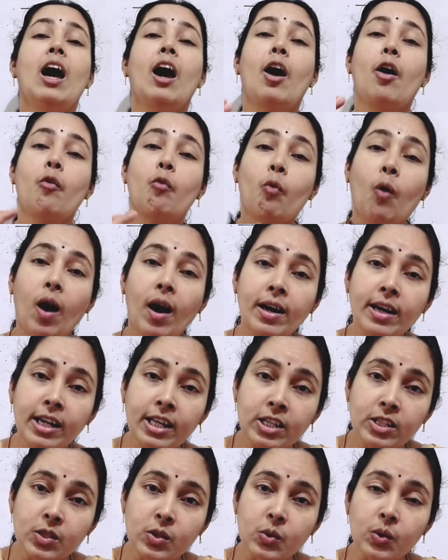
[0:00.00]
And one
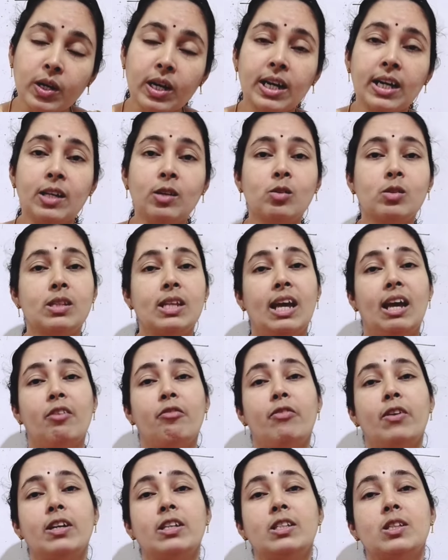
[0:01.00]
is to reduce the
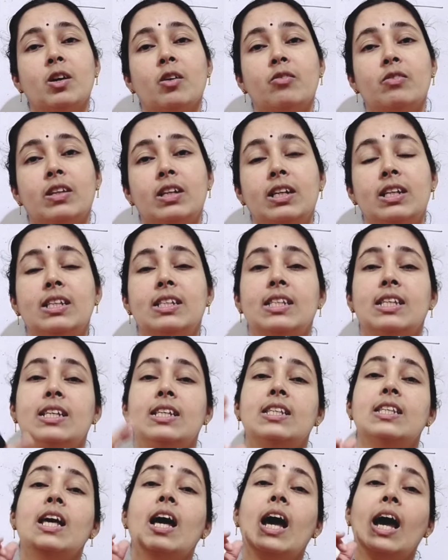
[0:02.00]
effects of the
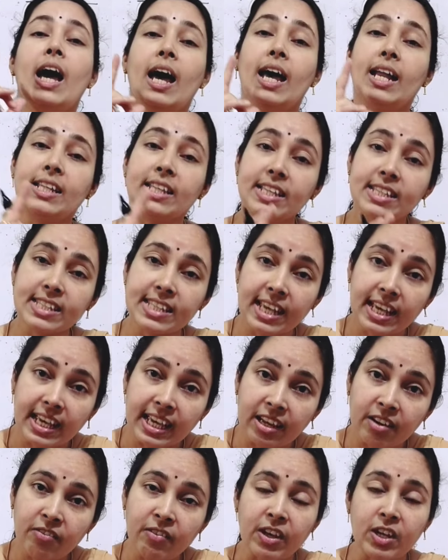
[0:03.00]
disease, and the
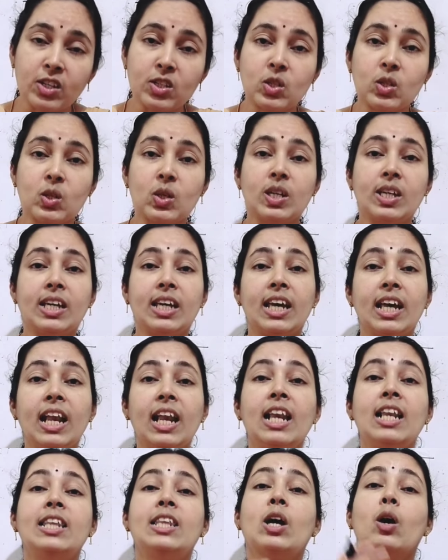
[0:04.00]
second way is to
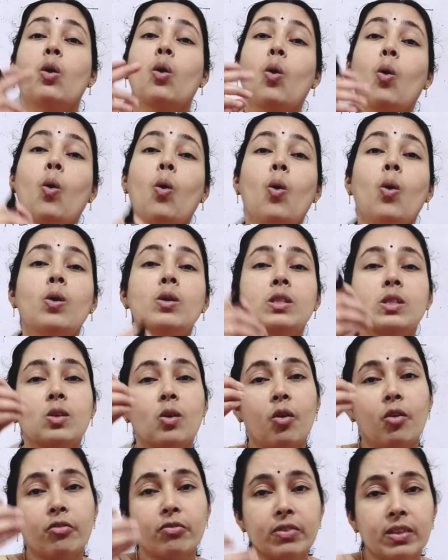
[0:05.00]
kill the cause
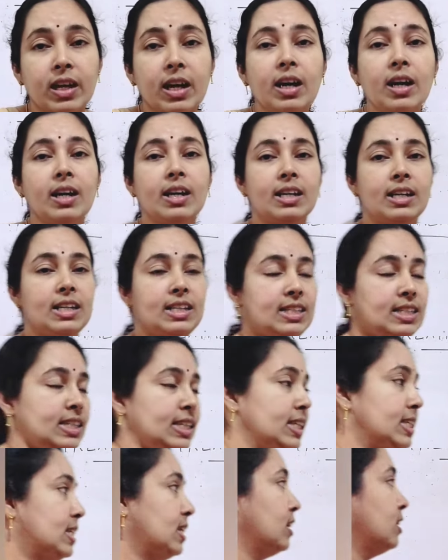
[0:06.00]
of the
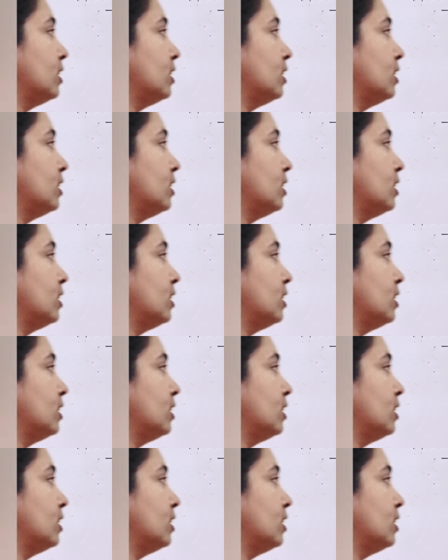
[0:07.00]
disease.